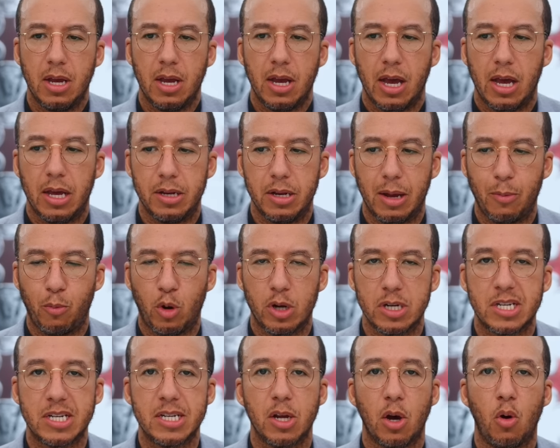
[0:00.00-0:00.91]
and
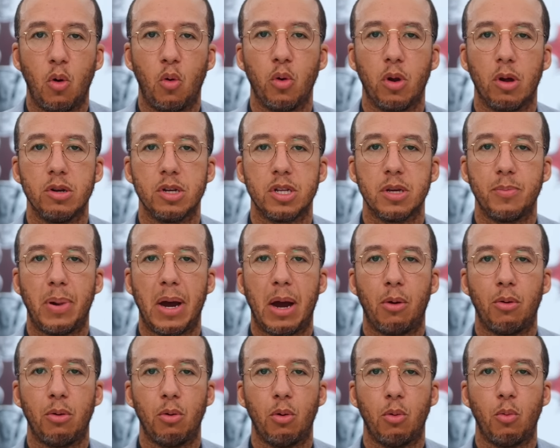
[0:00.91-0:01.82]
wanting to hold on to the
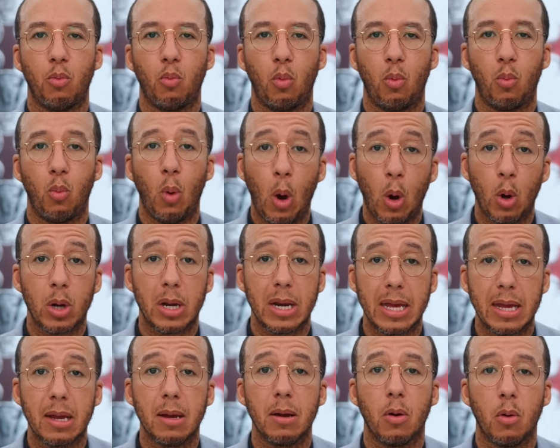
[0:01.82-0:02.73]
power and
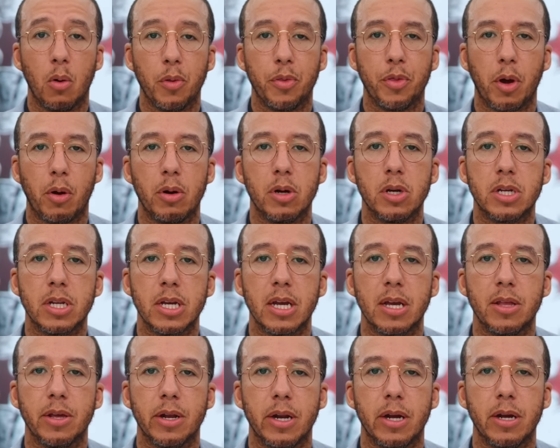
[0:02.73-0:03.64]
worldly
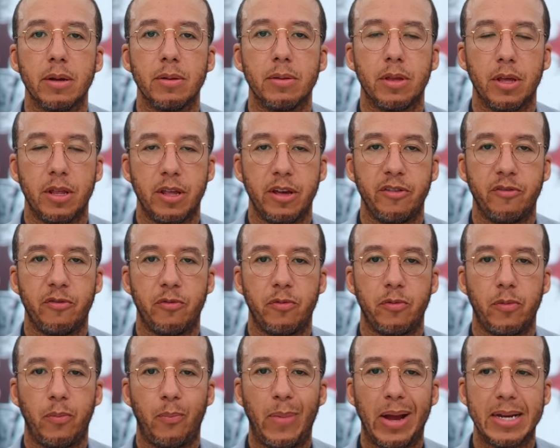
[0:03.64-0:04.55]
authority that
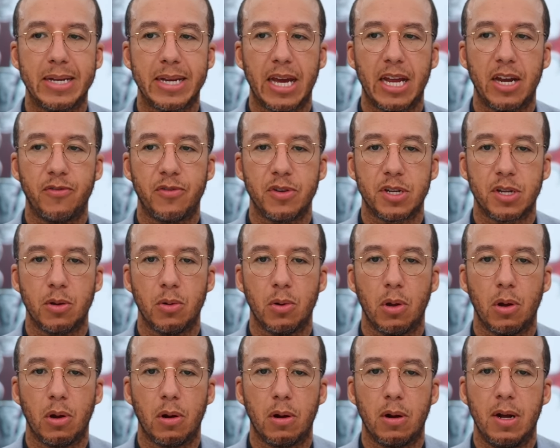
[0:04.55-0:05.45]
they've maintained for so
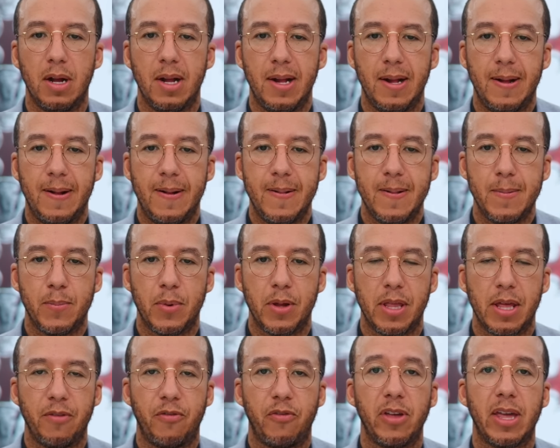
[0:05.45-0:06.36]
long.
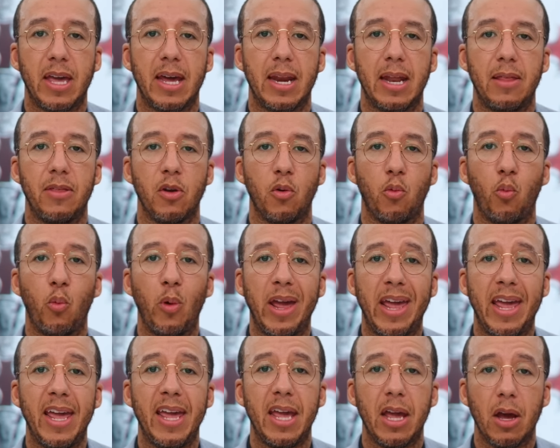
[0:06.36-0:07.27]
But they're forgetting that
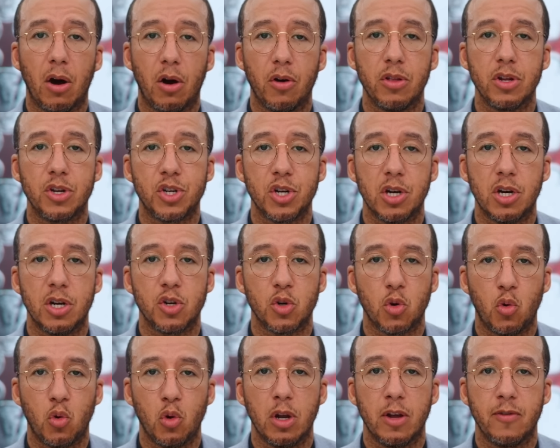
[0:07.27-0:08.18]
we are the church,
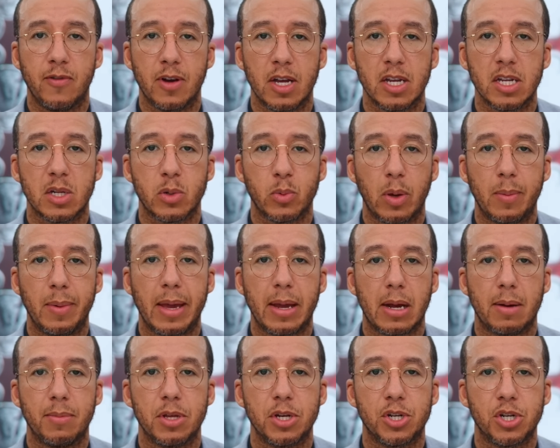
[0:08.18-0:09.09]
all of us, we
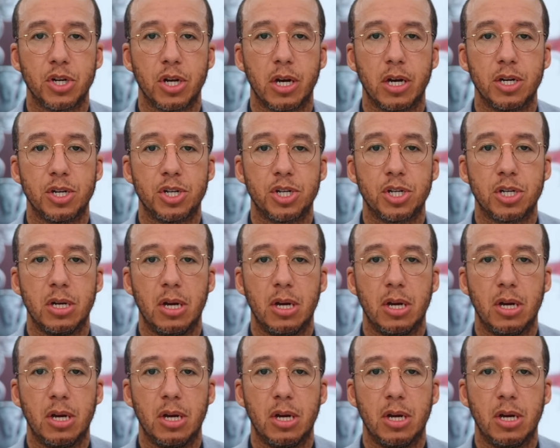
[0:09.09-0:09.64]
make up the church.